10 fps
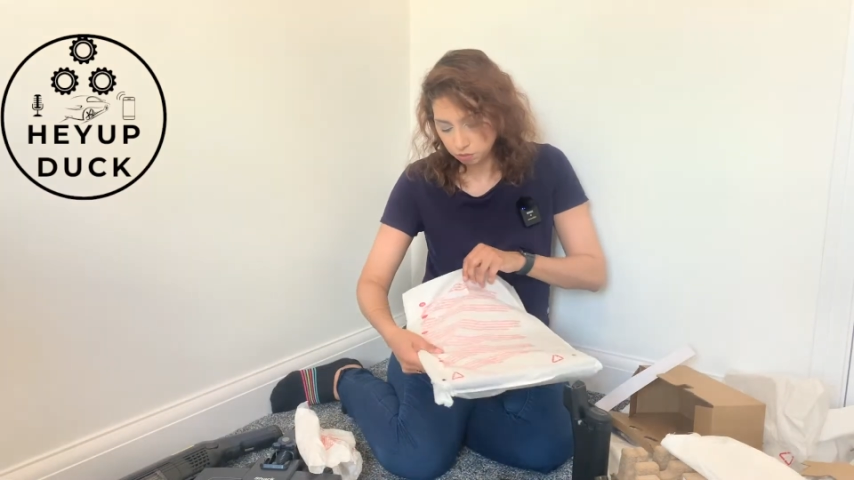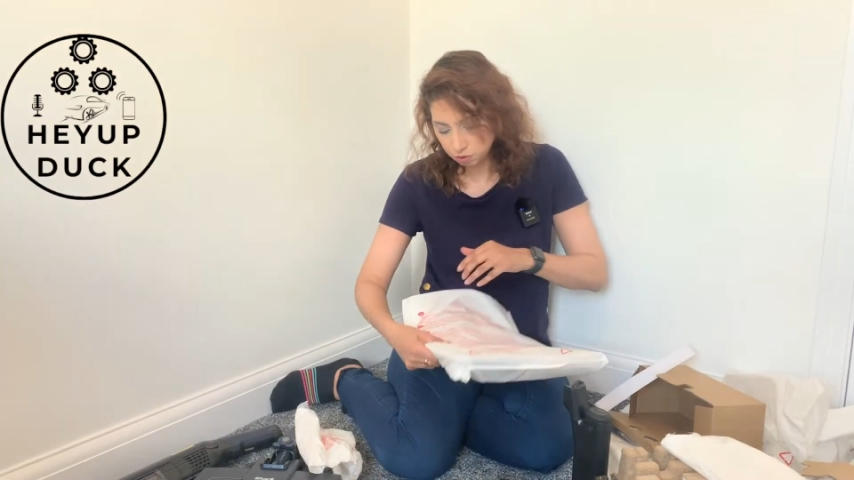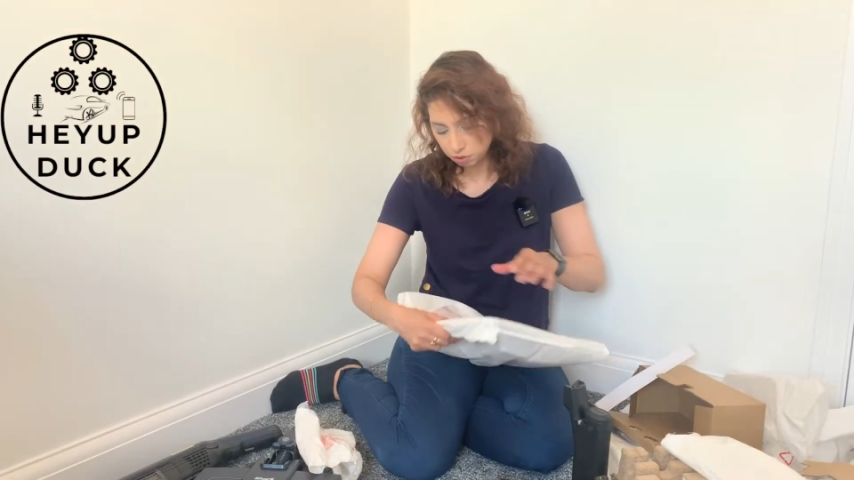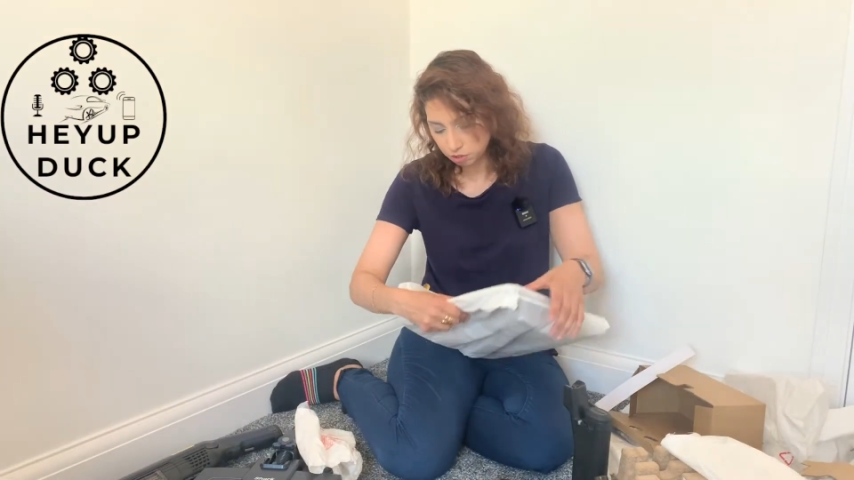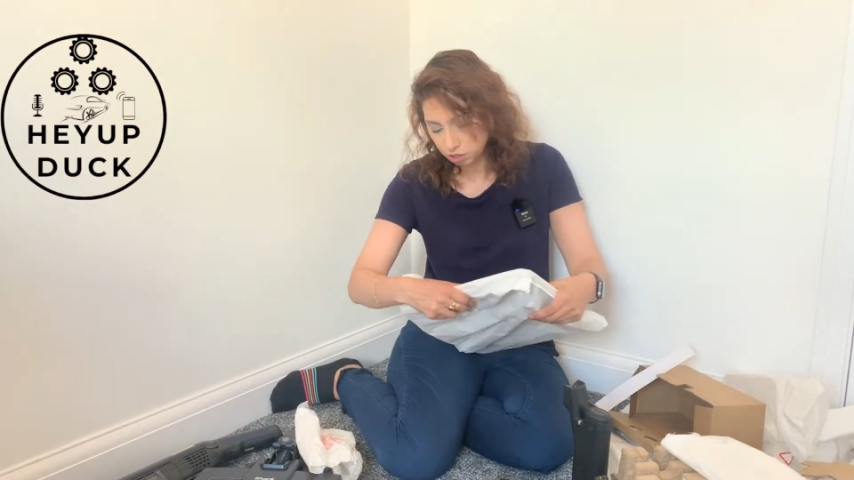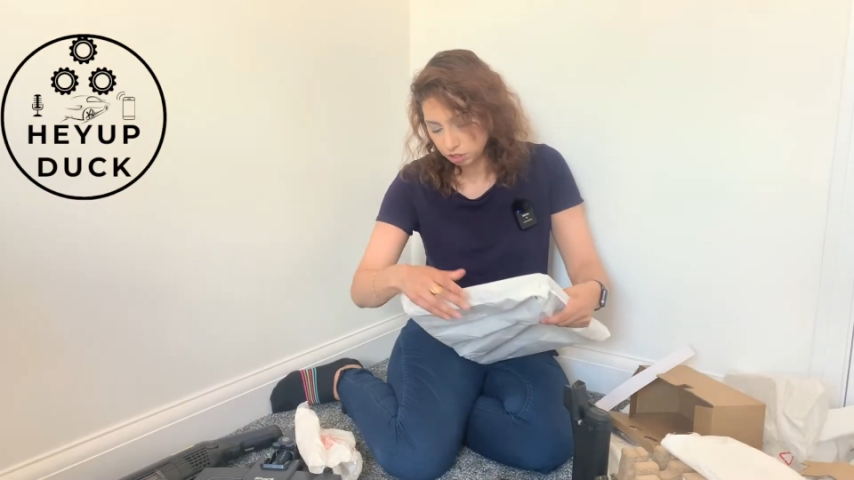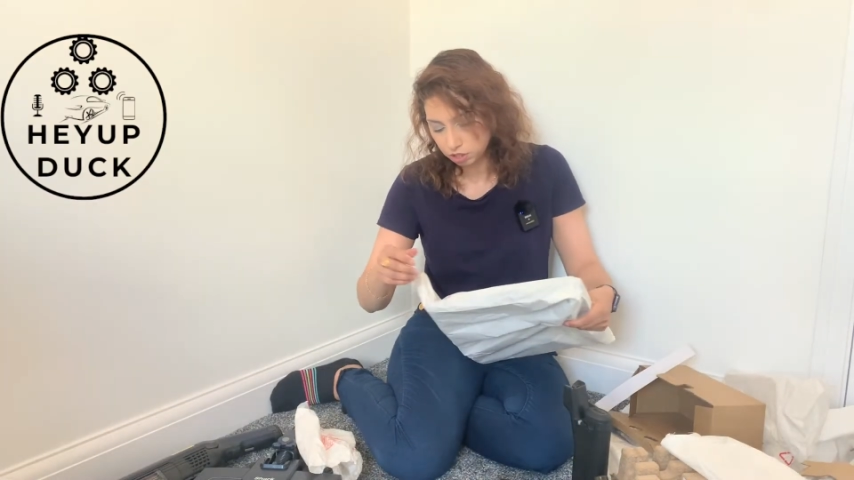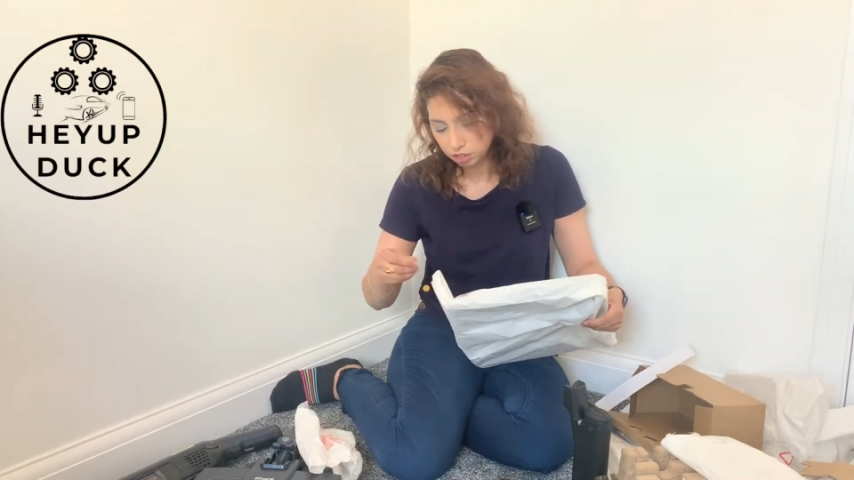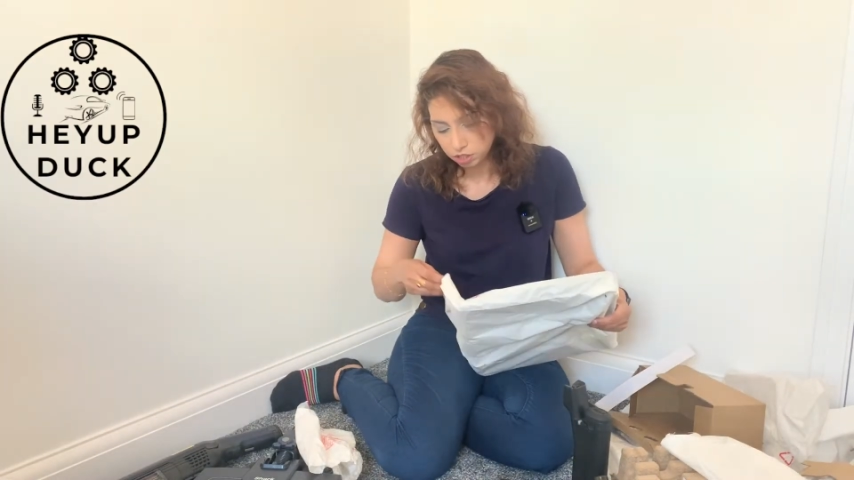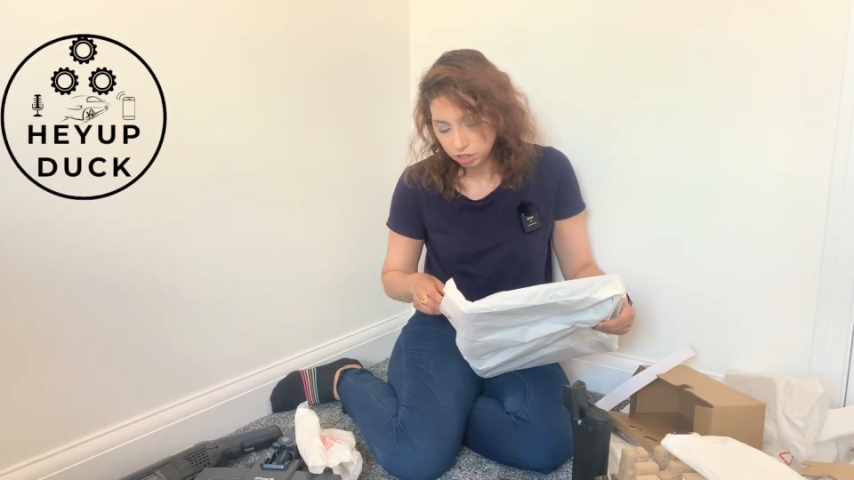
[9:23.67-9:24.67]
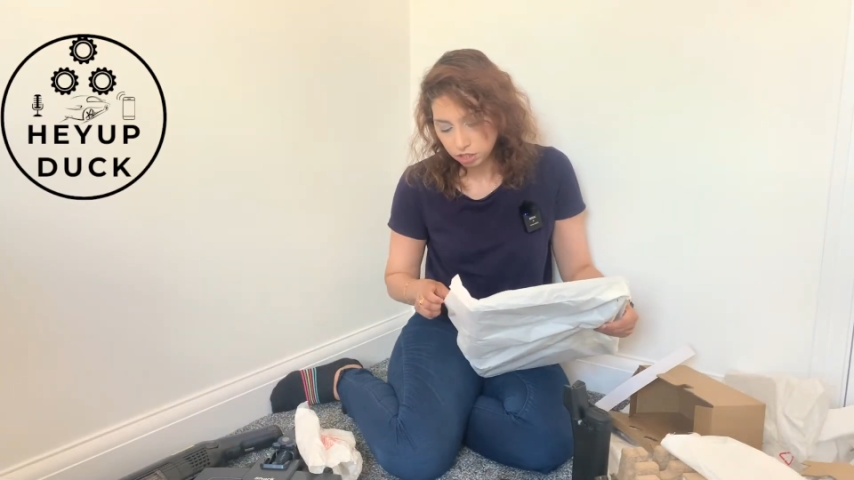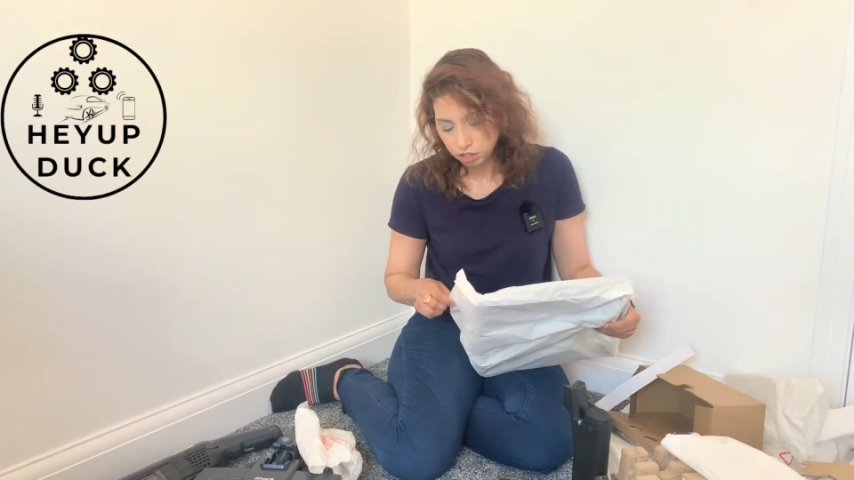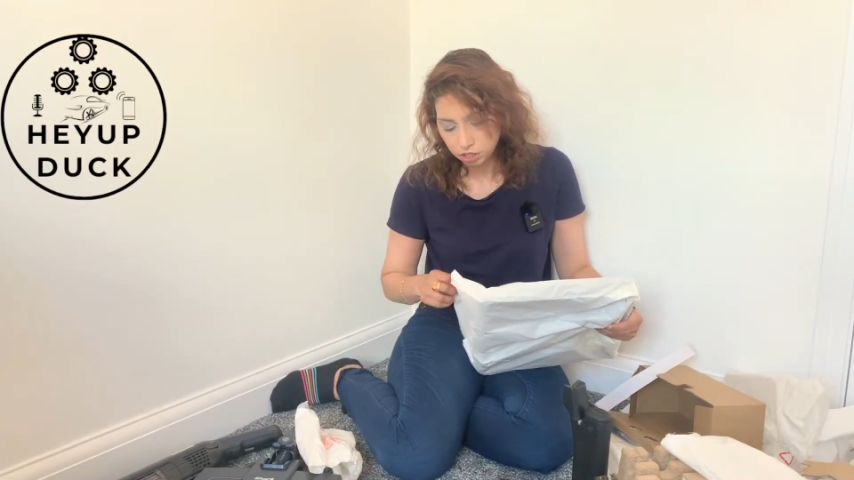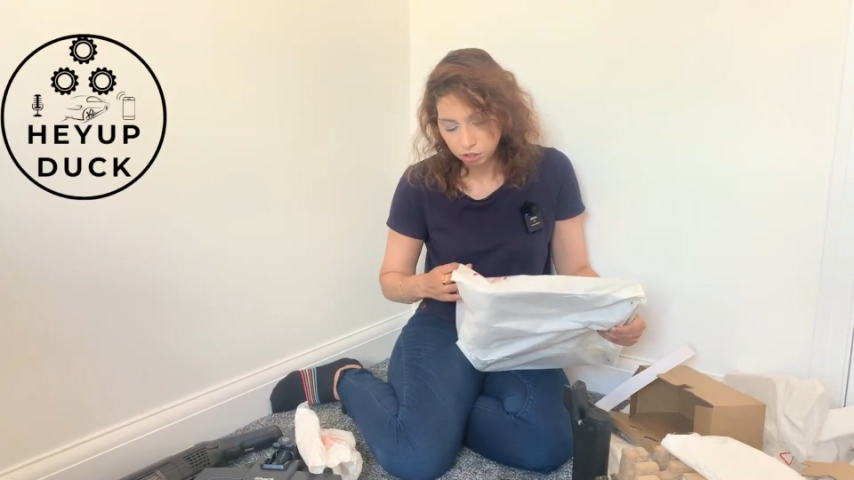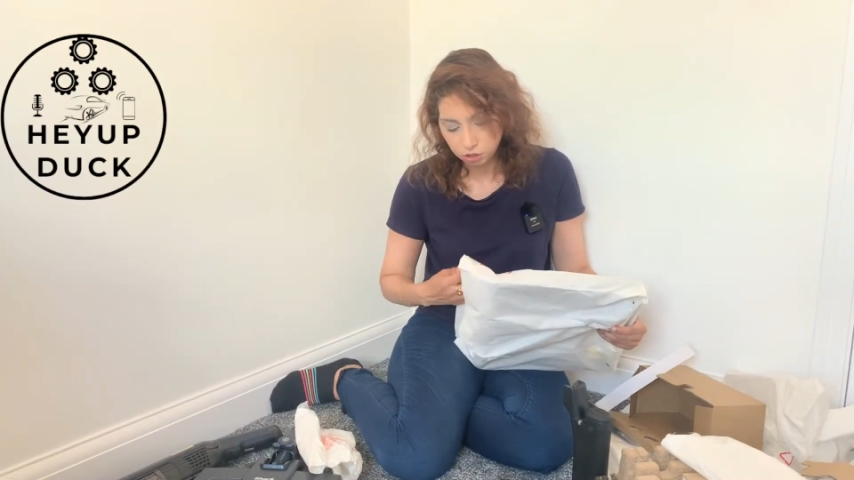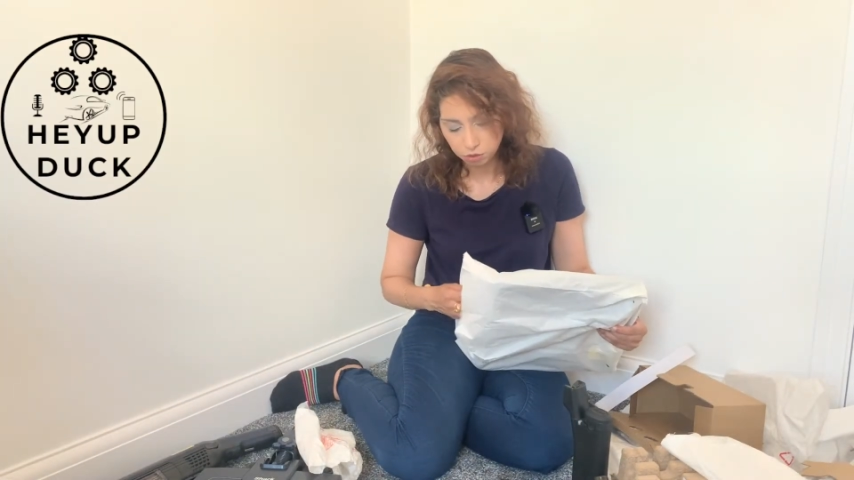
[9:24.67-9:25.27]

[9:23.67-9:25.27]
use to